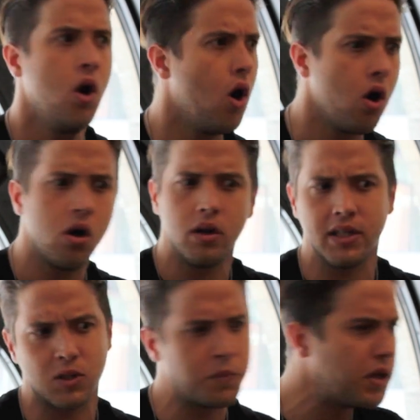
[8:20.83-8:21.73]
oh,
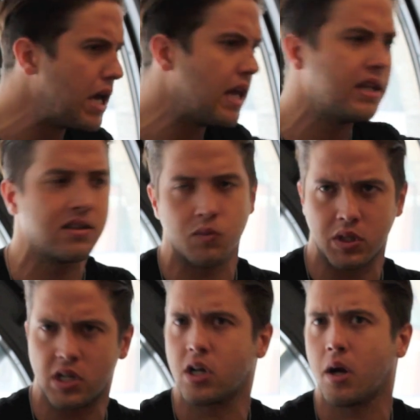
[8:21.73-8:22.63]
let's play,
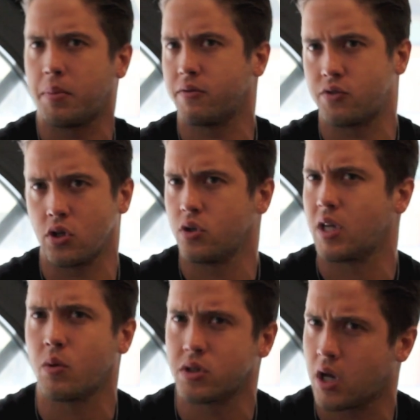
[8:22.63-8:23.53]
we did a couple of shows
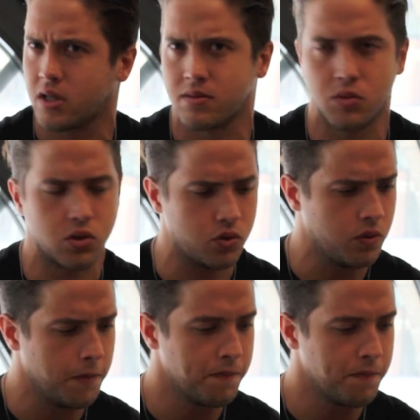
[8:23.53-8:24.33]
that was awesome too.